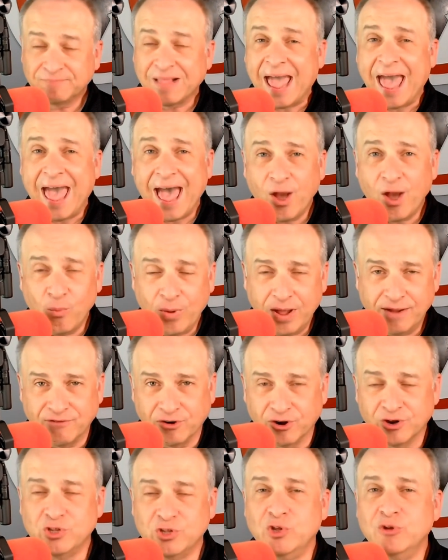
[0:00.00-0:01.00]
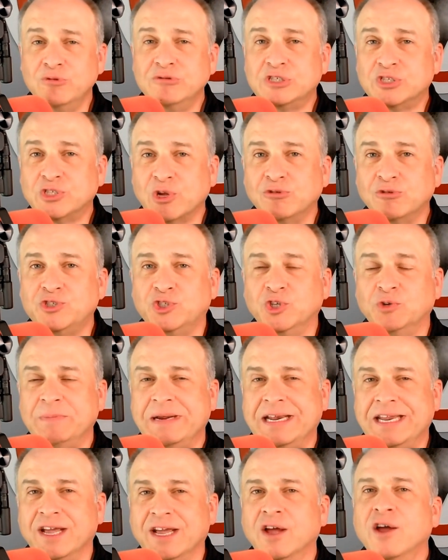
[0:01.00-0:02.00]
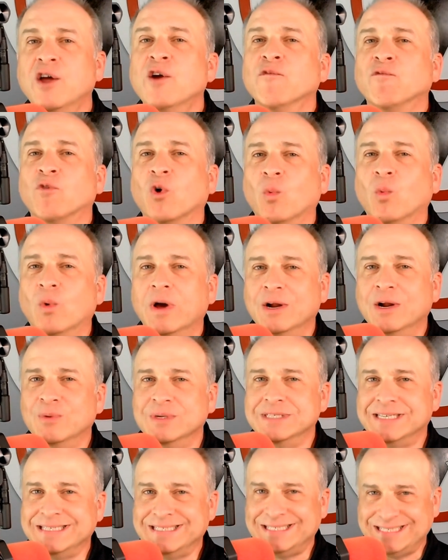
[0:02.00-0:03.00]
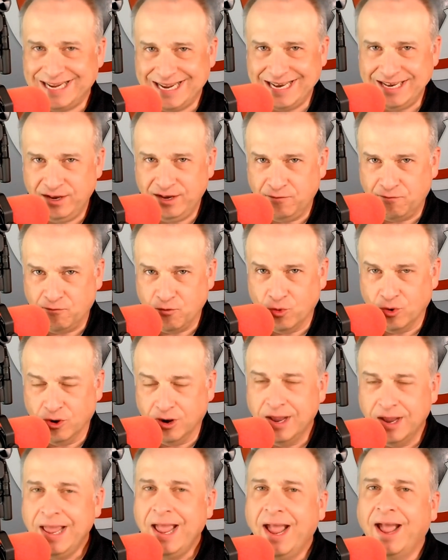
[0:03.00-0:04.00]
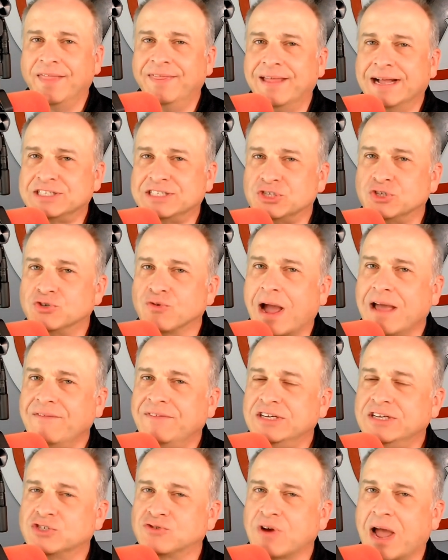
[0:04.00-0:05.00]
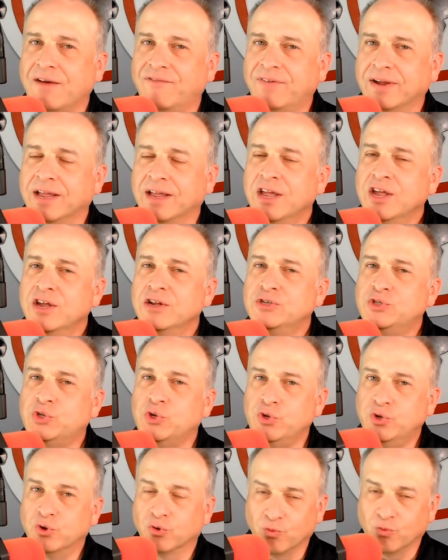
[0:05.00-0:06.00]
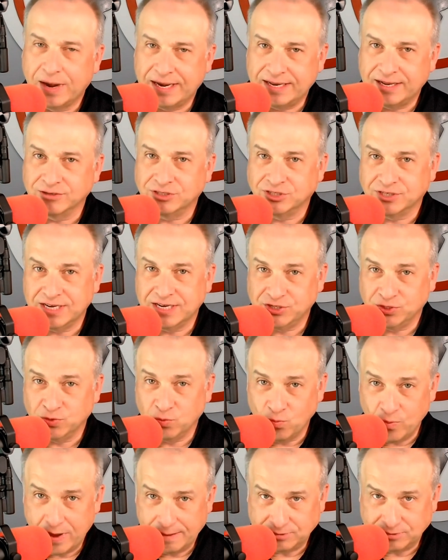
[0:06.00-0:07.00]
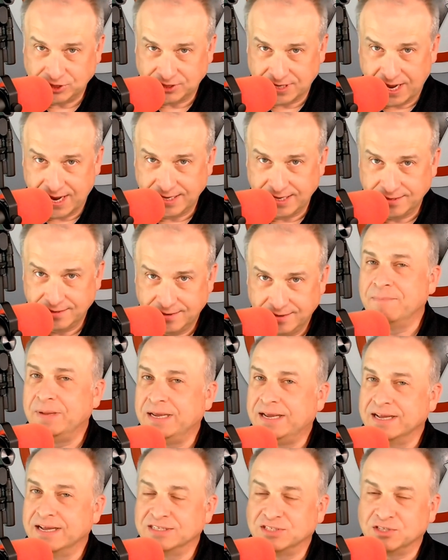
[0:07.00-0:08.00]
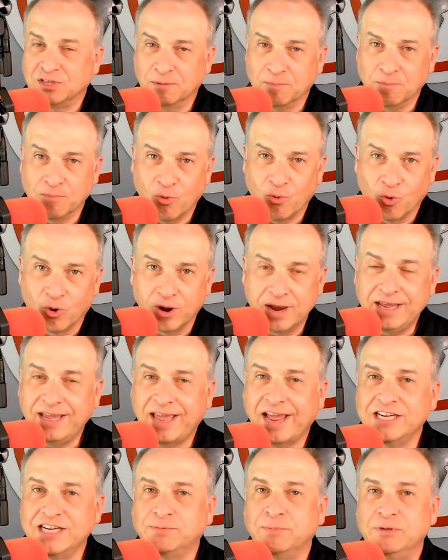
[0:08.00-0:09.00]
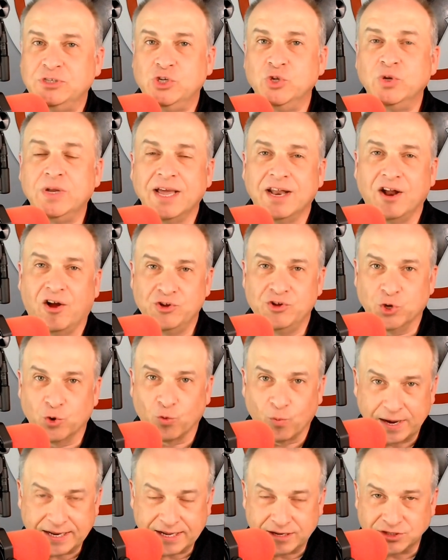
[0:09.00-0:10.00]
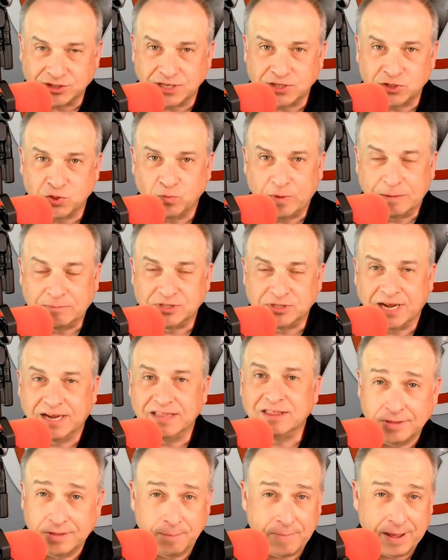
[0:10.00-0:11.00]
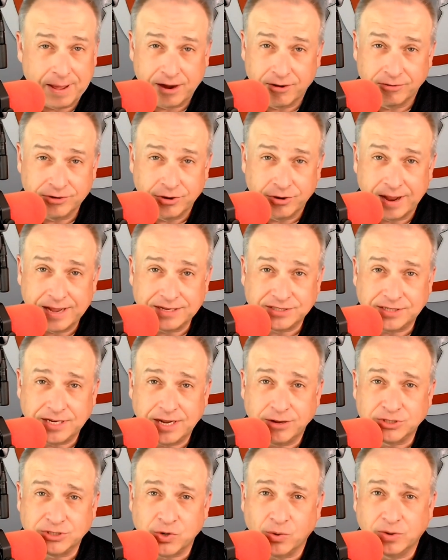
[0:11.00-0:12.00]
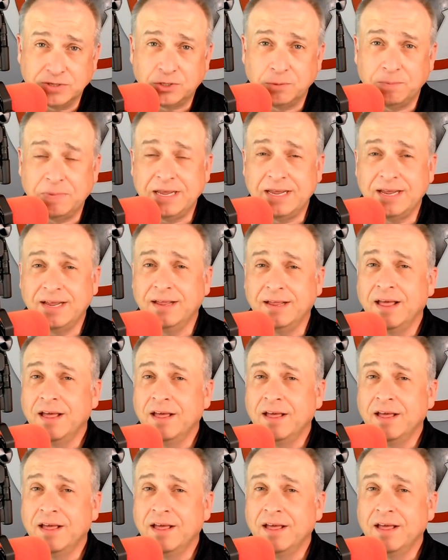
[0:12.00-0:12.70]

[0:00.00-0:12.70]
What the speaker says: However, use social media for what it was intended for, and that's driving traffic to your radio station website. Because the more engagement you get on your radio station website, the better your SEO is going to be,